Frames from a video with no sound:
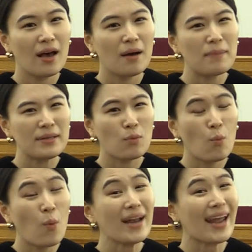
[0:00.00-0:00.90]
But
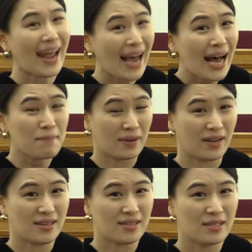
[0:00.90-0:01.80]
what
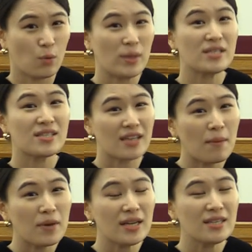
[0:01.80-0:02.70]
happens when
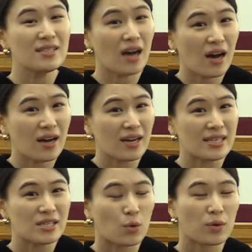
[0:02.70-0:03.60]
someone
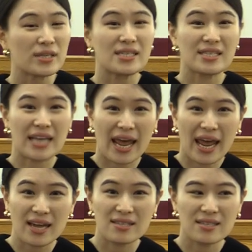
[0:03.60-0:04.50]
does or
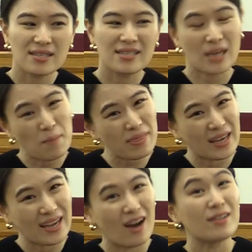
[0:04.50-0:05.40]
says
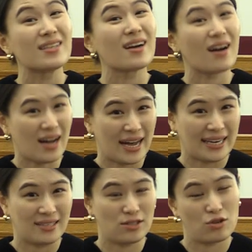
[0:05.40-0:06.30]
something
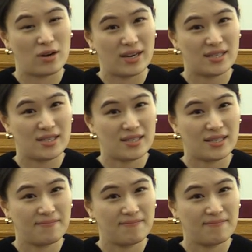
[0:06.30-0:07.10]
unkind to us?